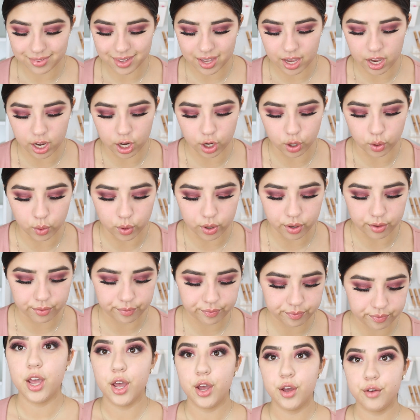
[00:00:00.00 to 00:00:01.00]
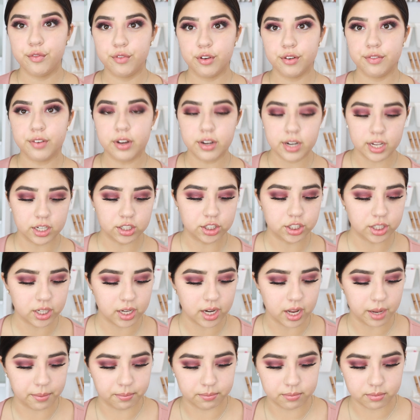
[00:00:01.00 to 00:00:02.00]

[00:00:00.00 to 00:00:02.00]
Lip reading: ignore her. For foundation,